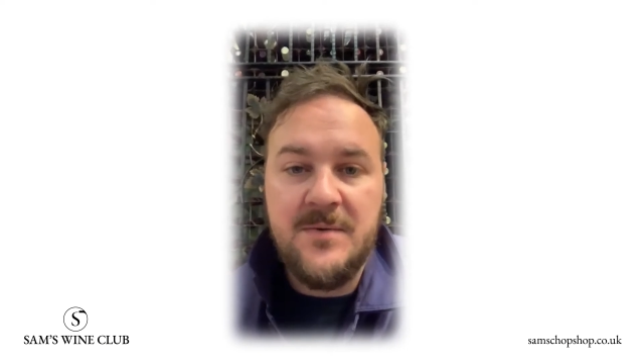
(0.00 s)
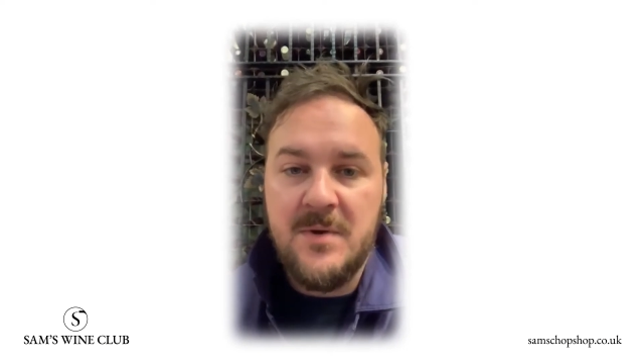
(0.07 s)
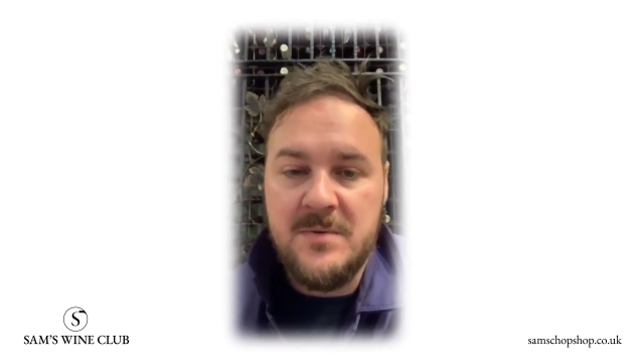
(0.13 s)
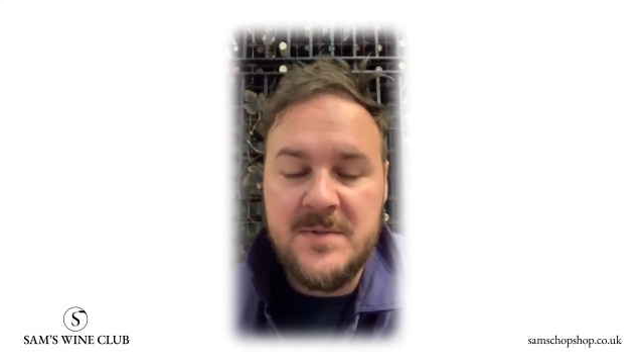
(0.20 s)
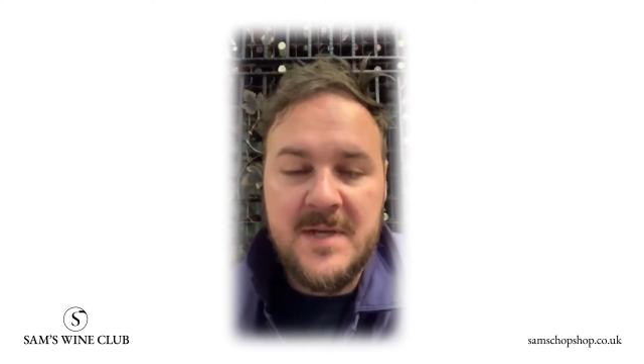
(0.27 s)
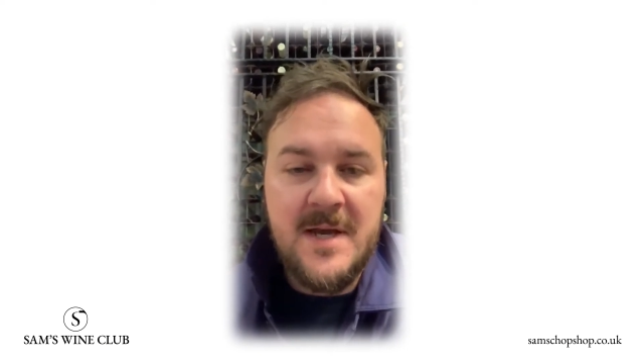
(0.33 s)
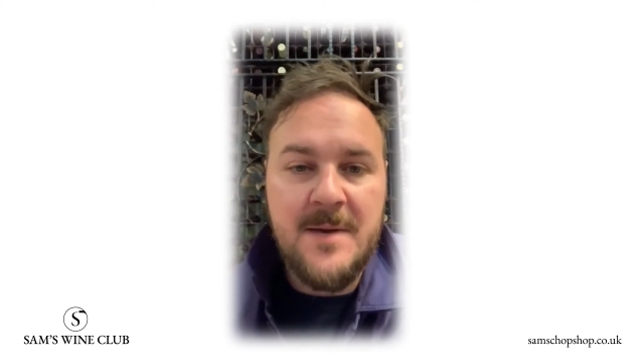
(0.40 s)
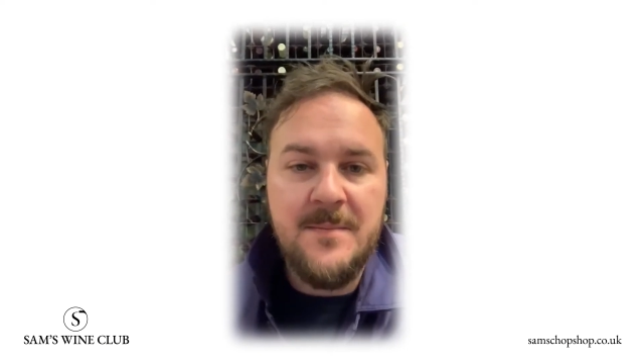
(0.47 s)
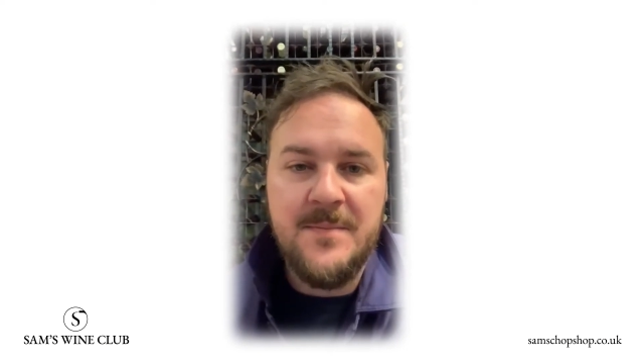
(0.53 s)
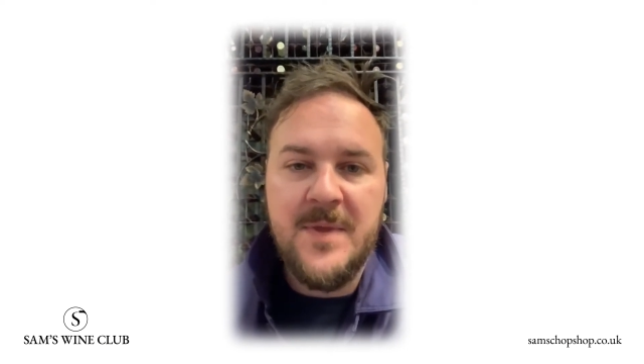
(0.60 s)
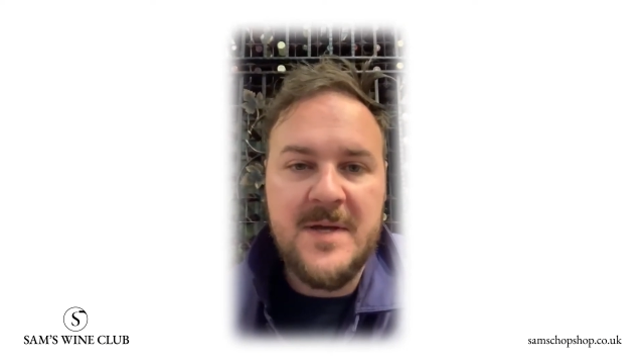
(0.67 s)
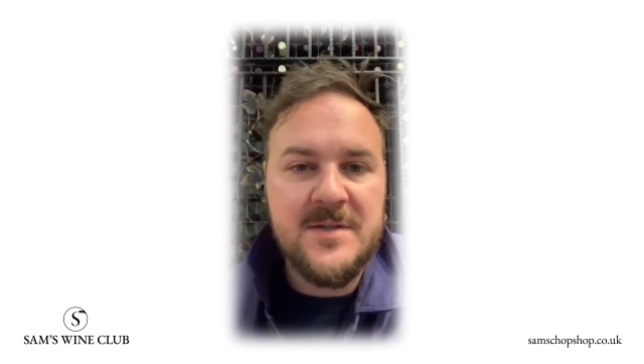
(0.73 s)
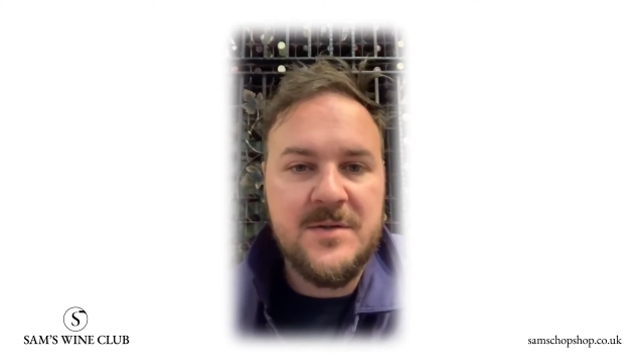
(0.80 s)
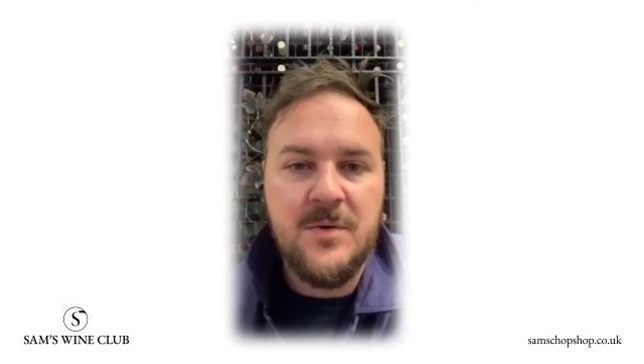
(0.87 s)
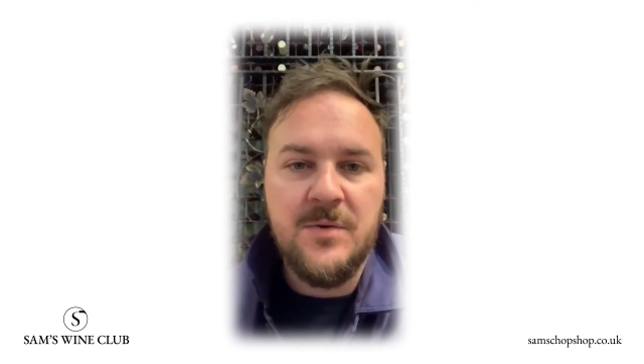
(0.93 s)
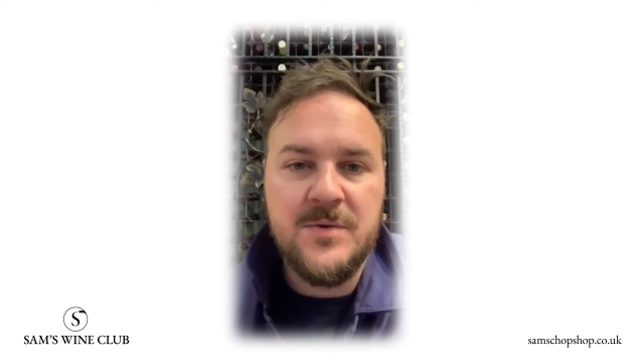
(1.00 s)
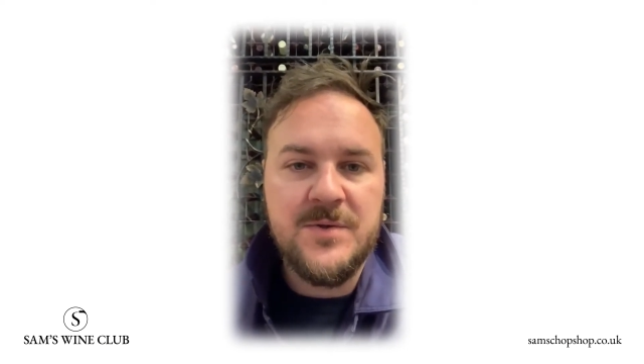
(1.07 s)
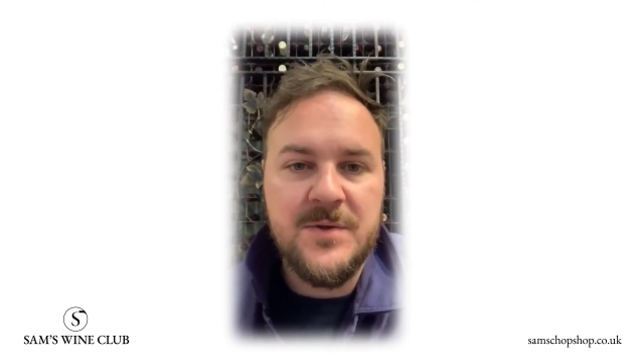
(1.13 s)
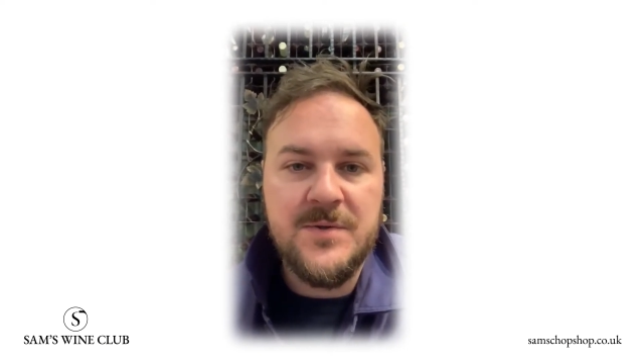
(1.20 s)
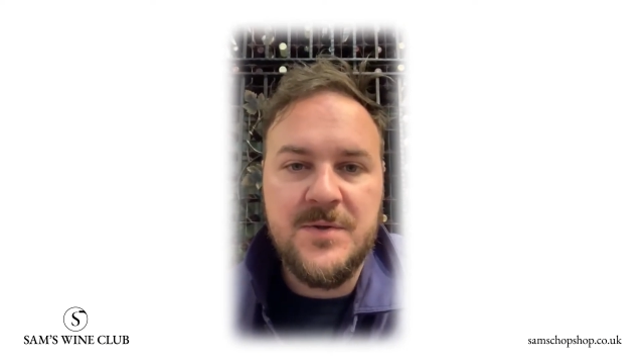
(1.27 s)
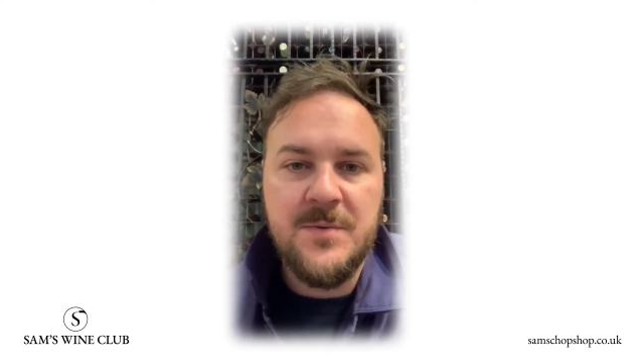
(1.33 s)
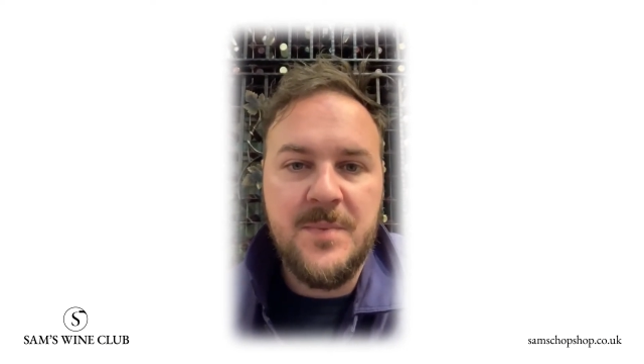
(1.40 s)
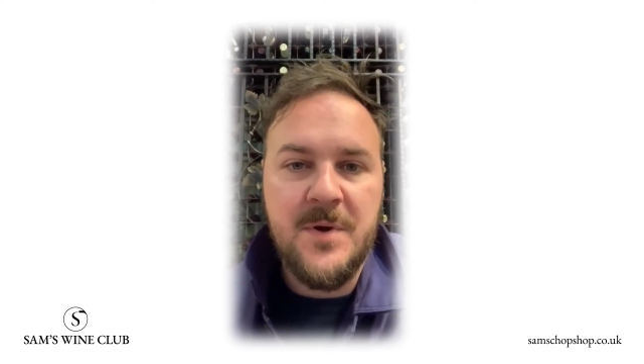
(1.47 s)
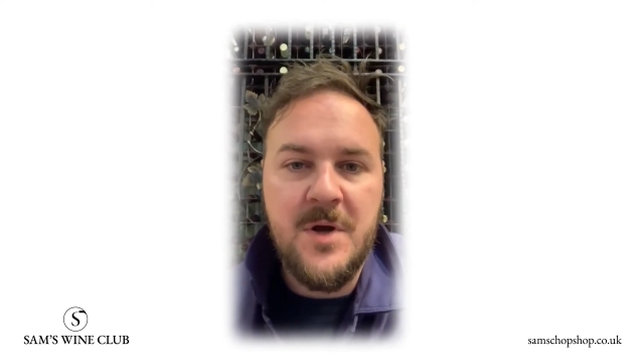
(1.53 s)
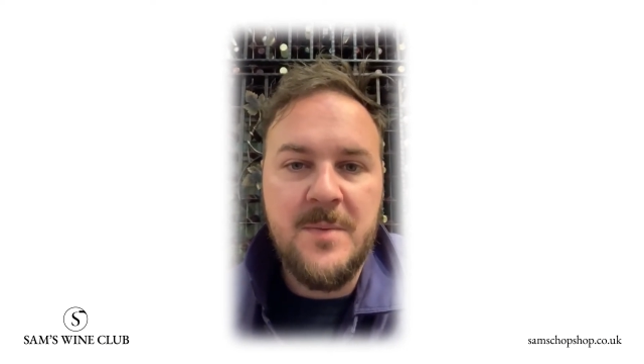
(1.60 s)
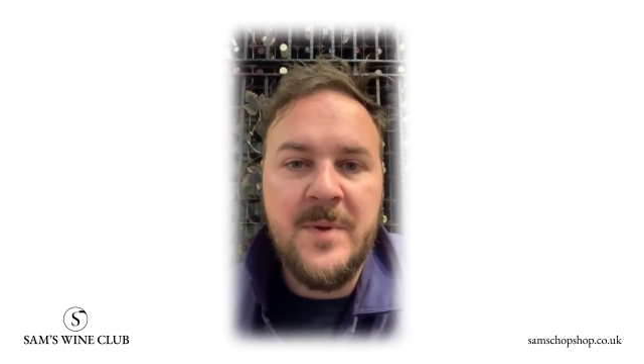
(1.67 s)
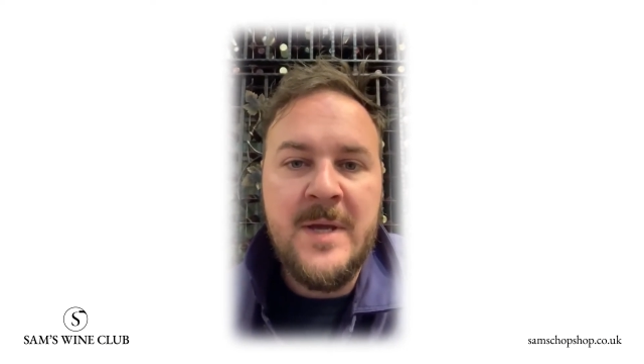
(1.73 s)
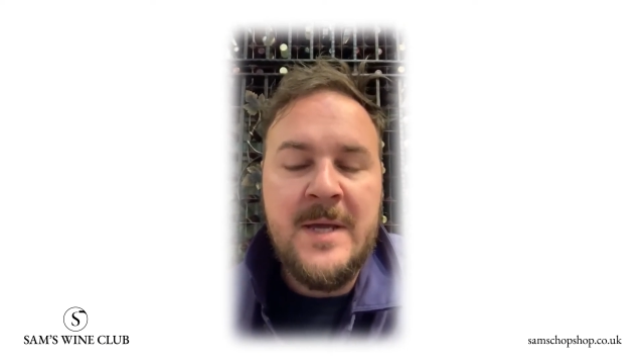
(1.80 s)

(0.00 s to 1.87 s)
your own time, that's also superb.